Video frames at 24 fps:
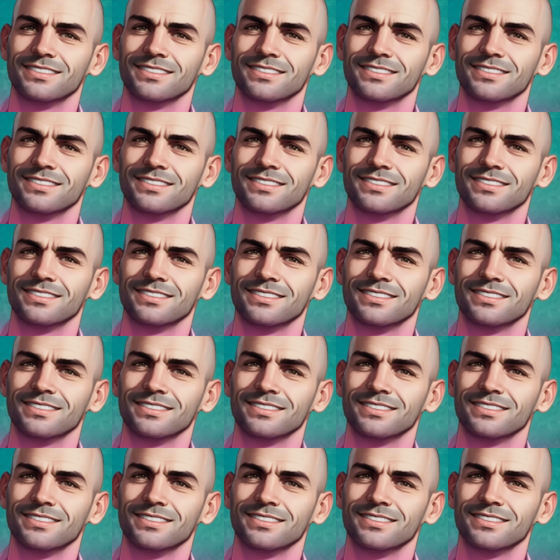
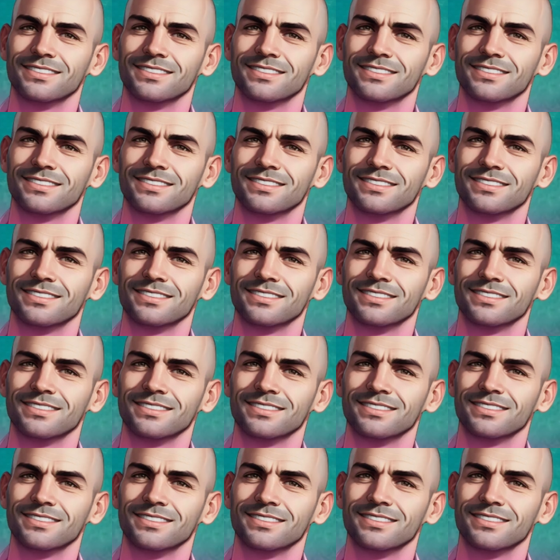
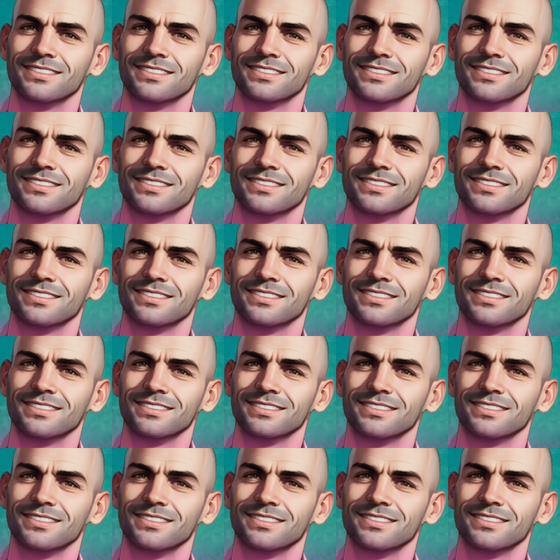
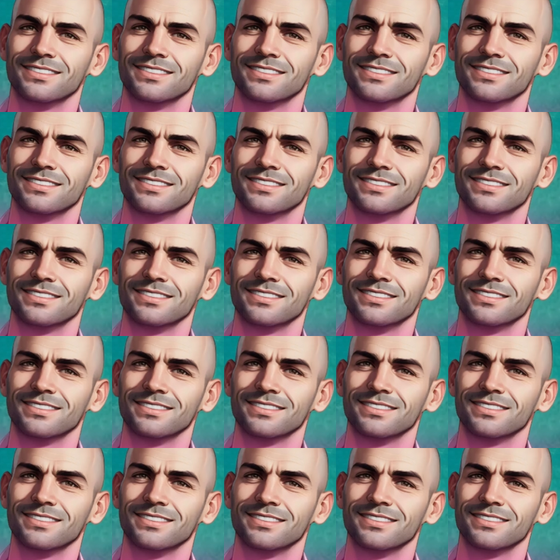
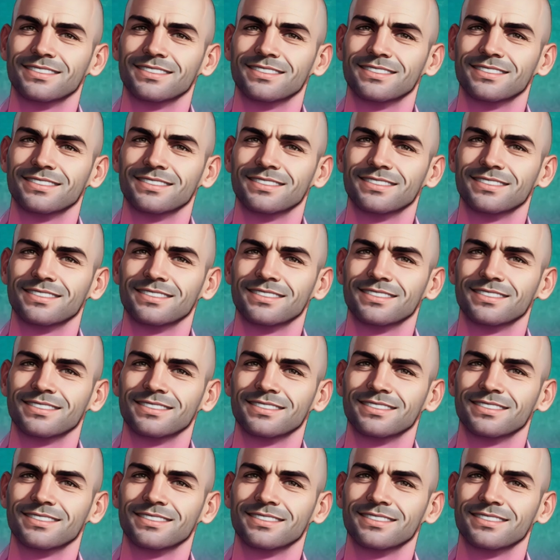
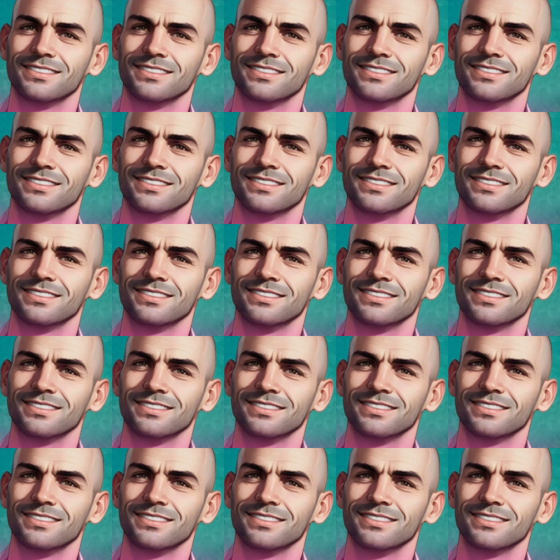
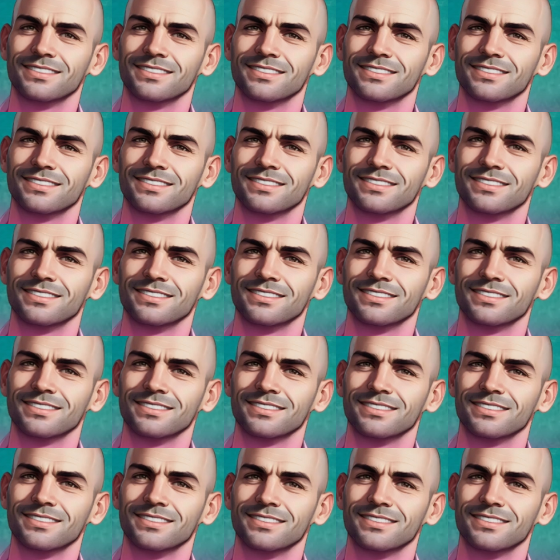
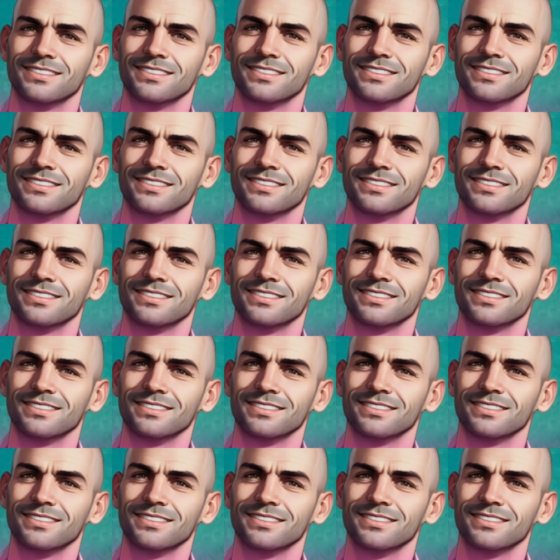(silent)